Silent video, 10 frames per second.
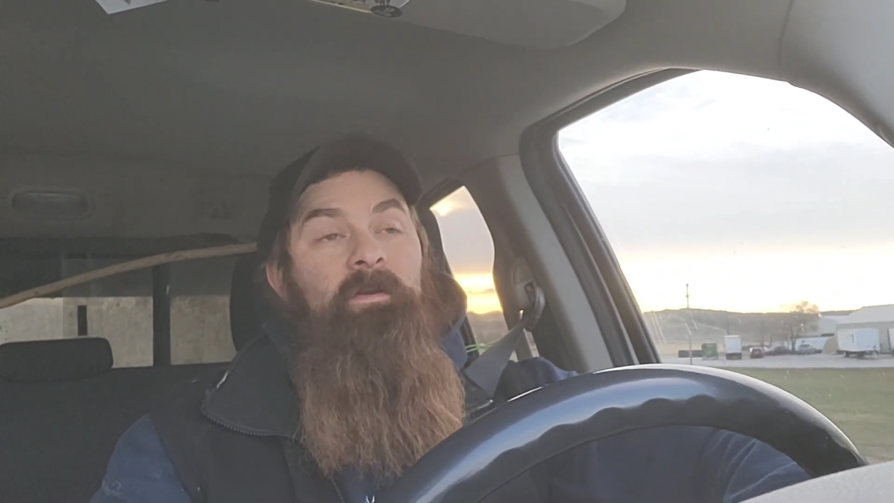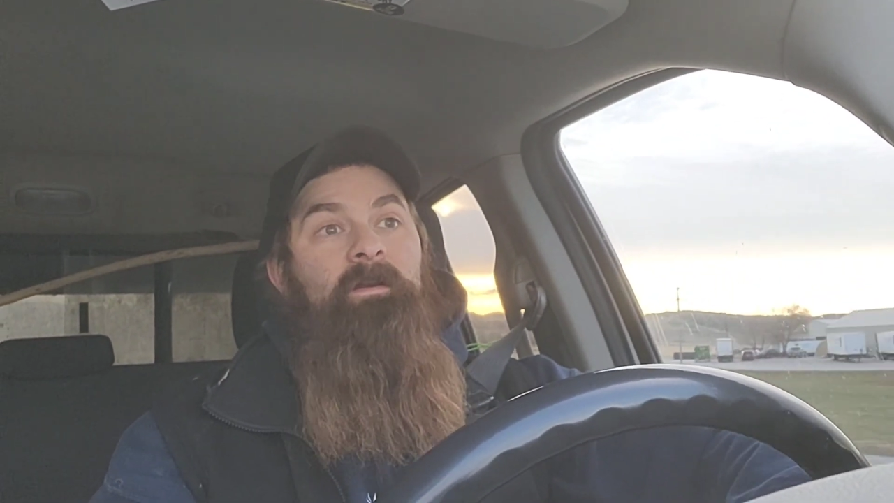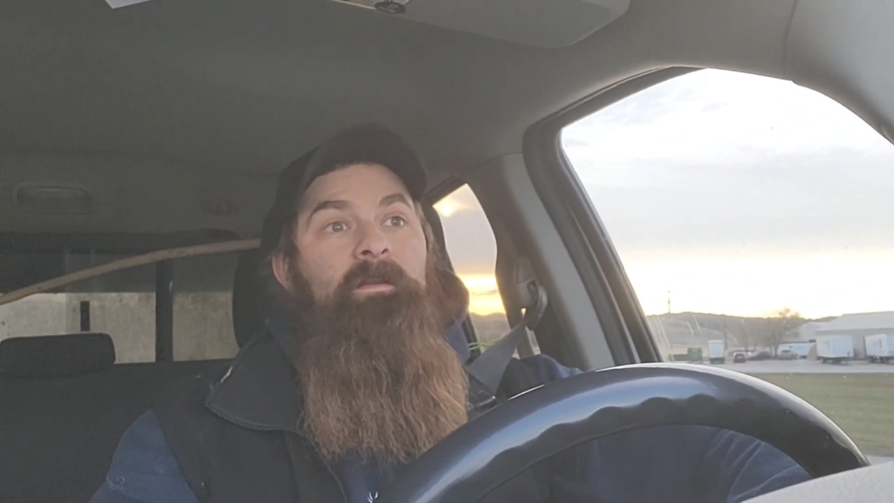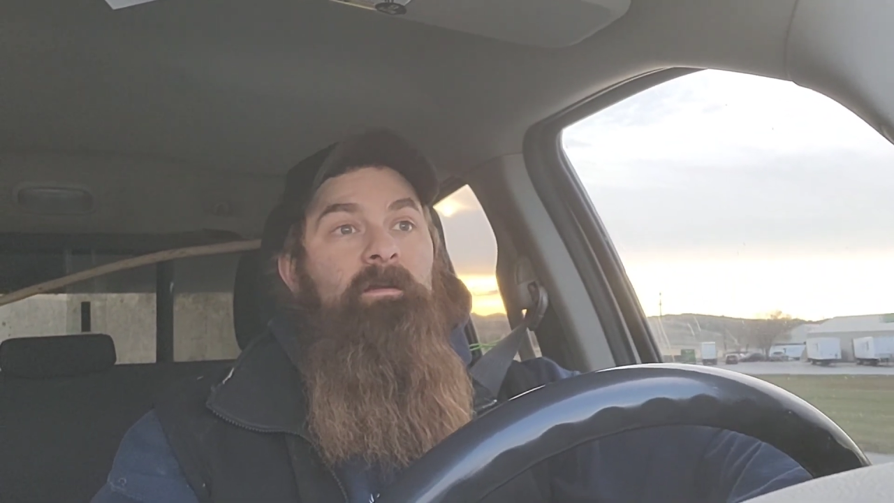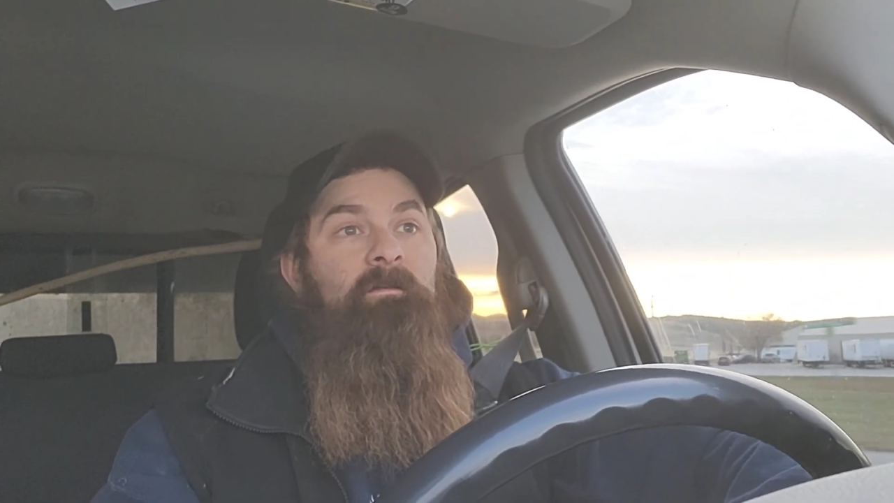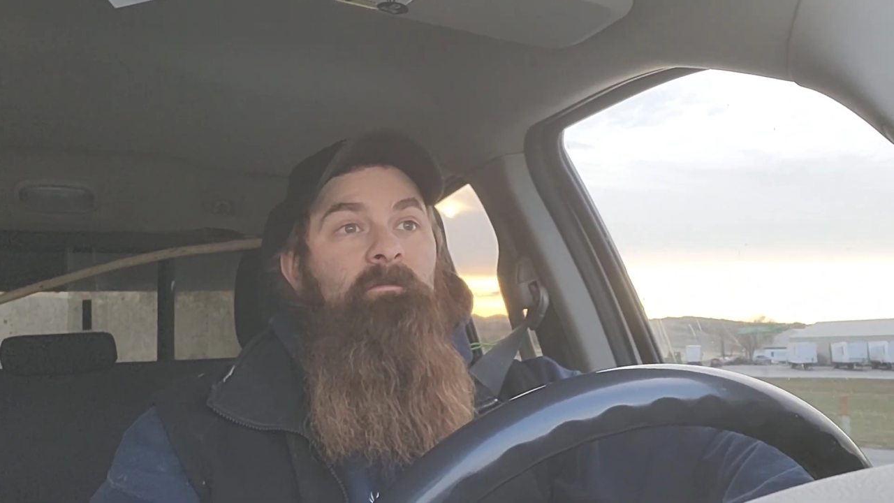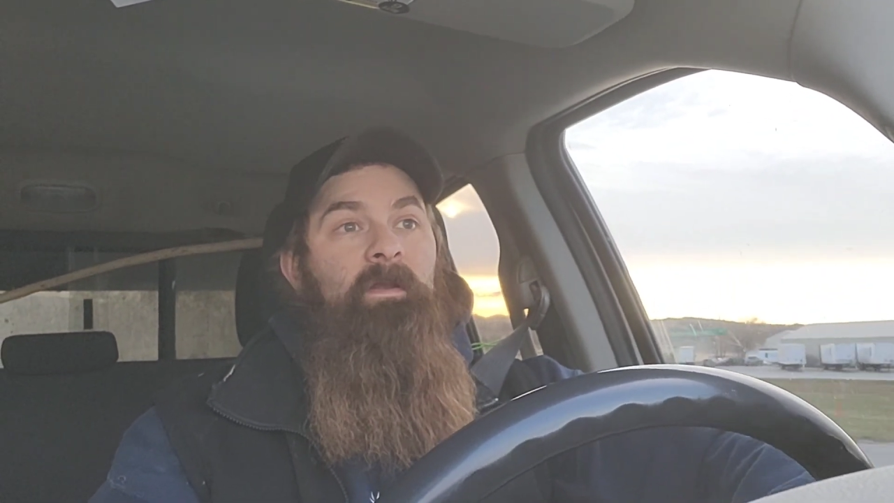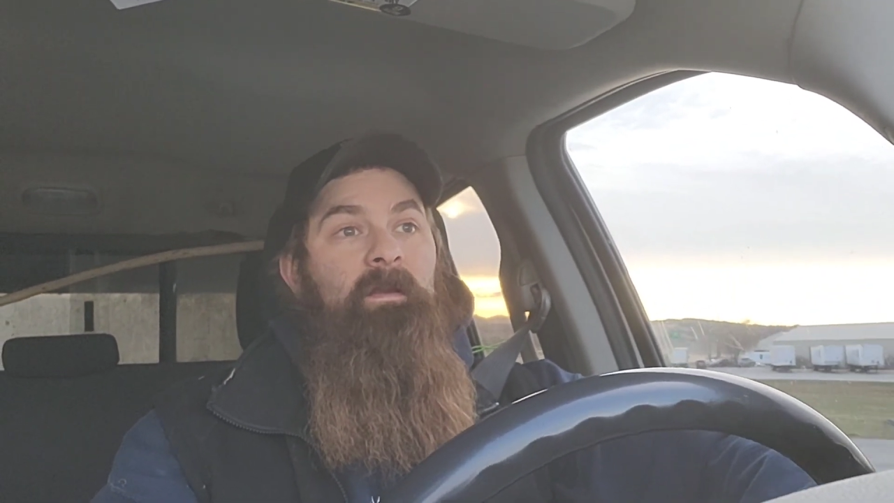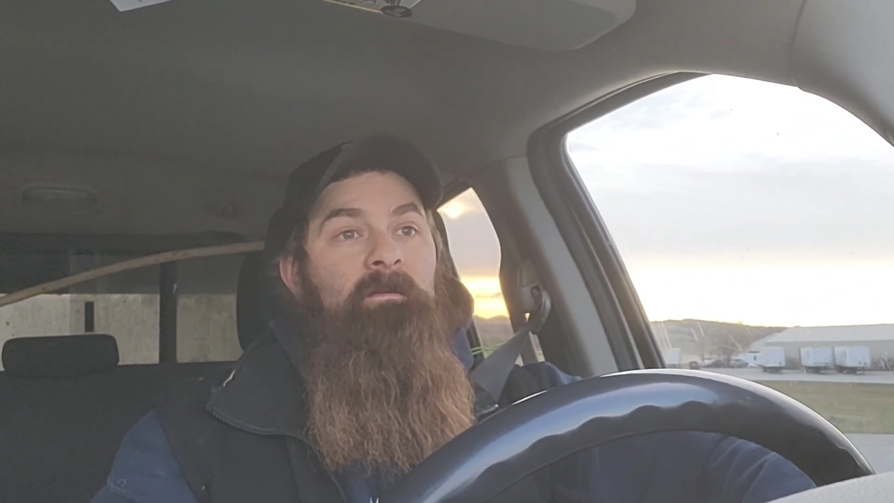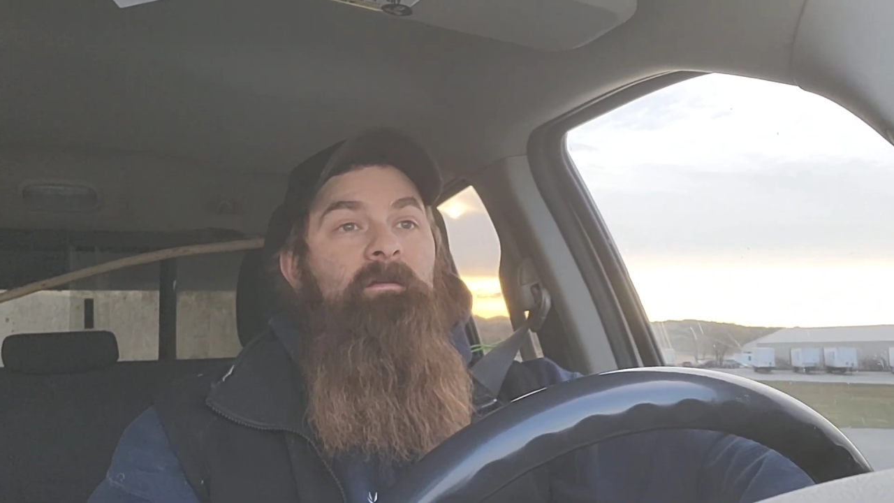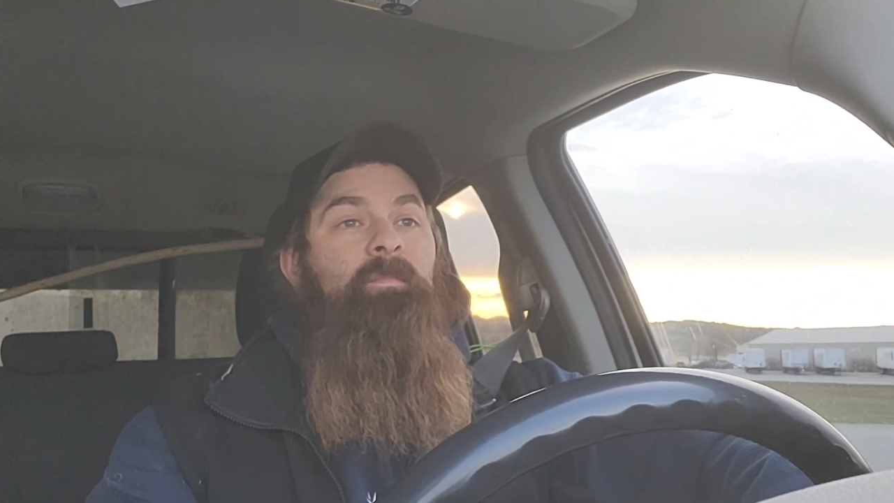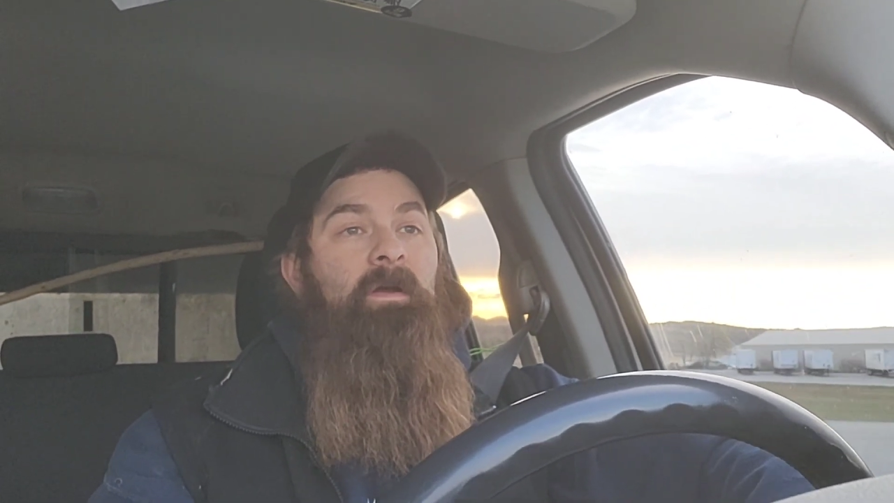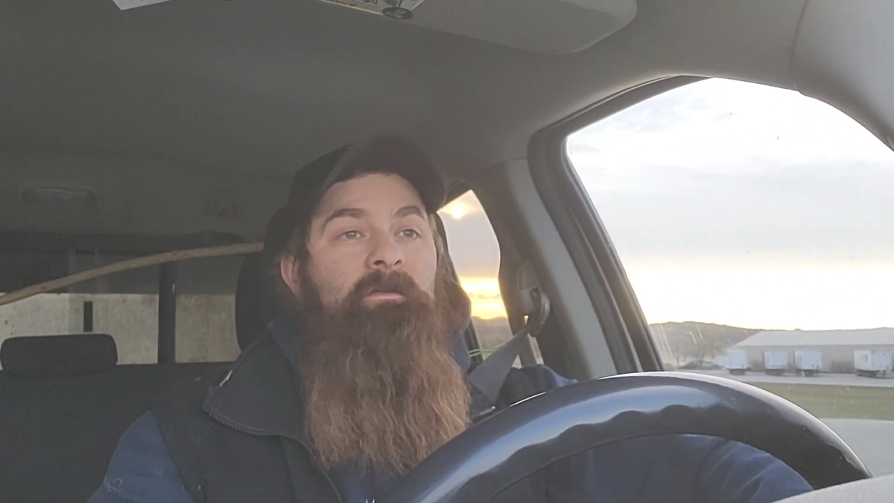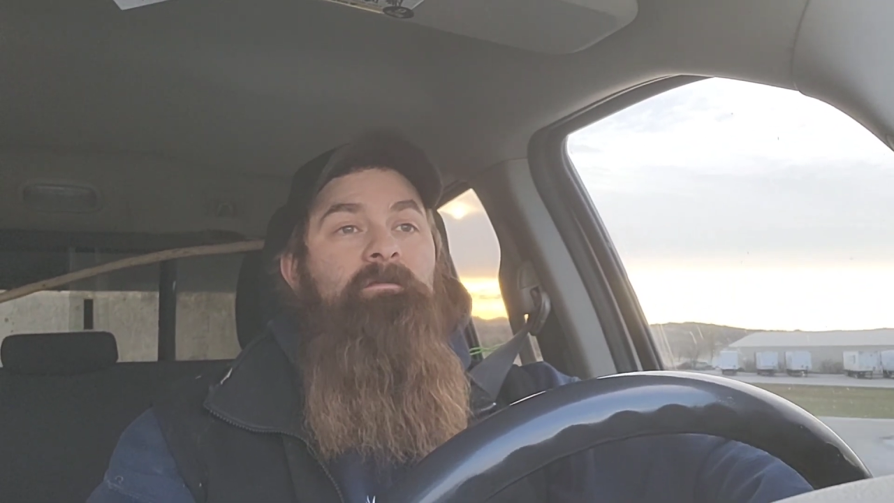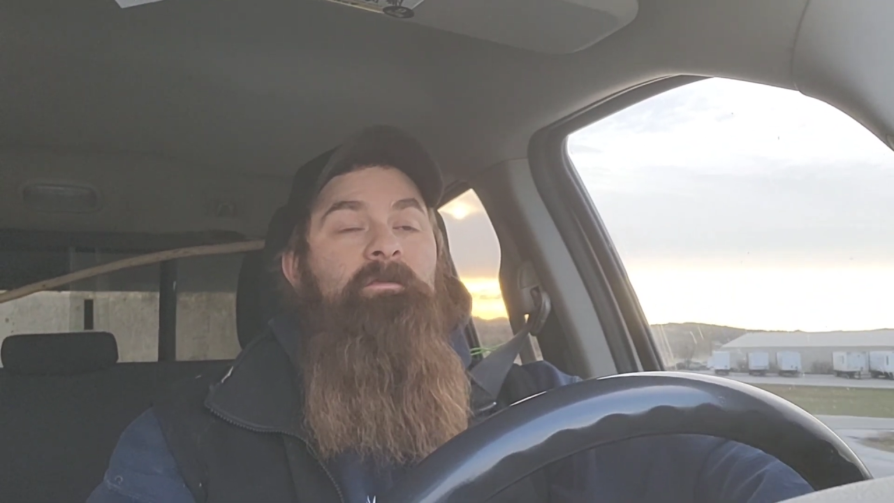try to get as many as I
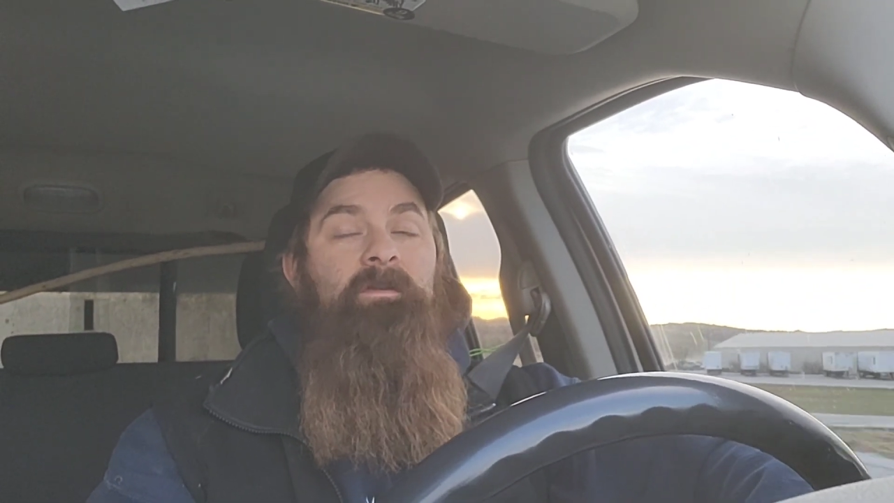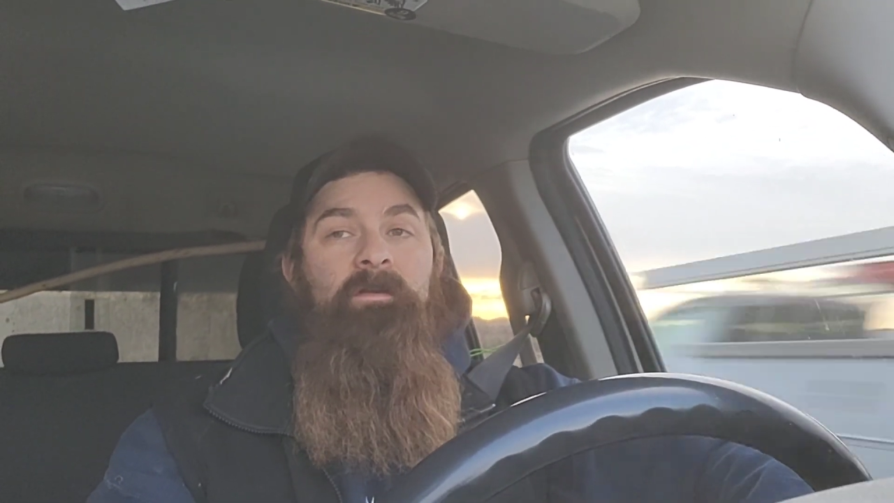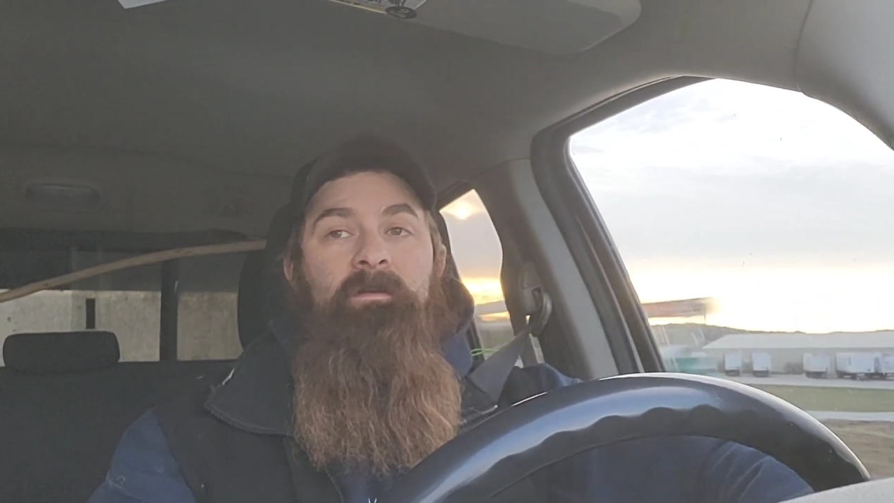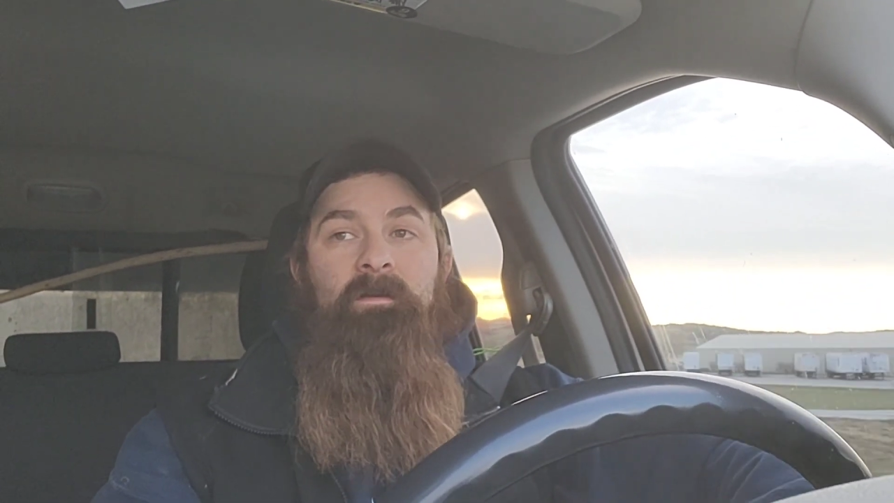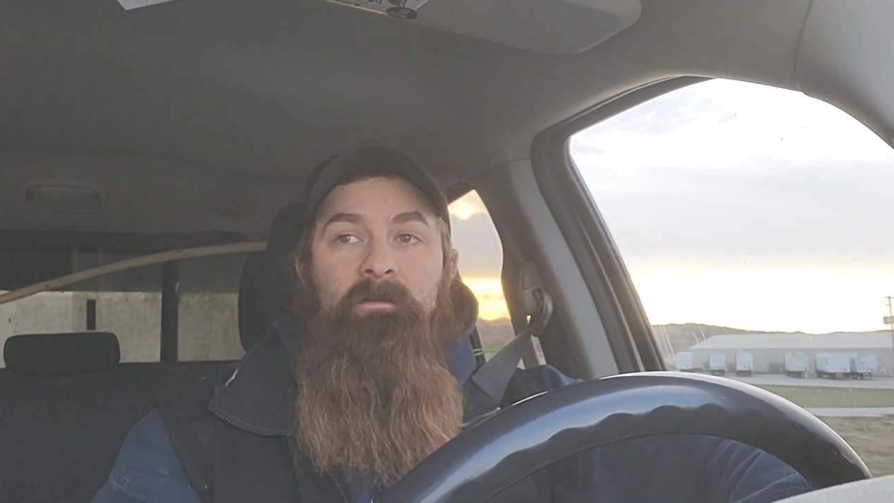possibly can